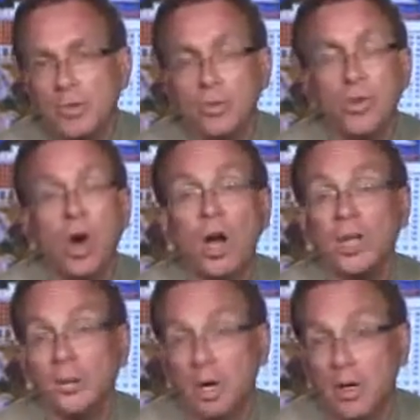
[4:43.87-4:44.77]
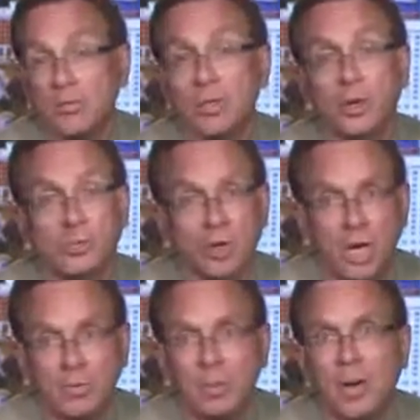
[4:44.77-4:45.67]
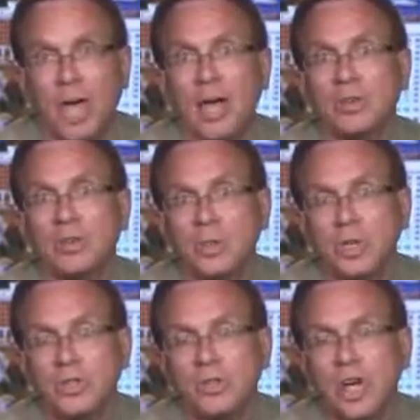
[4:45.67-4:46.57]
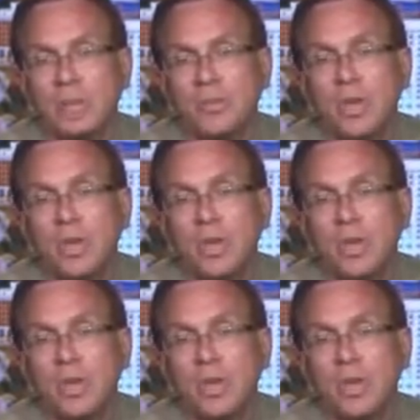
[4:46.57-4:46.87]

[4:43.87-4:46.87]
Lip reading: and we're talking about, coming back, the creation of jobs.